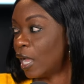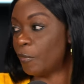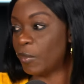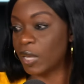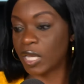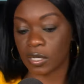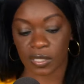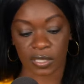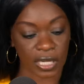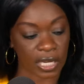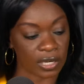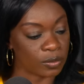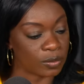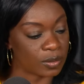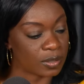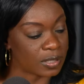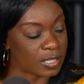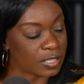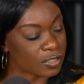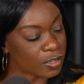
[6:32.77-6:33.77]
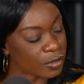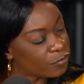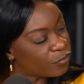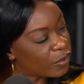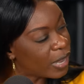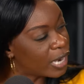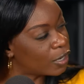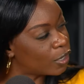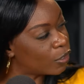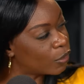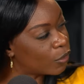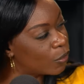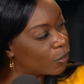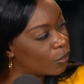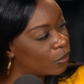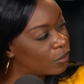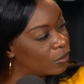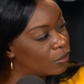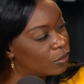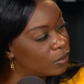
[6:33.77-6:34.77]
um, because I know this is our final
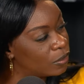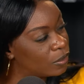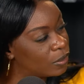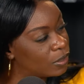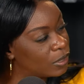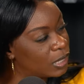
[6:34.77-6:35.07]
goal. Yeah.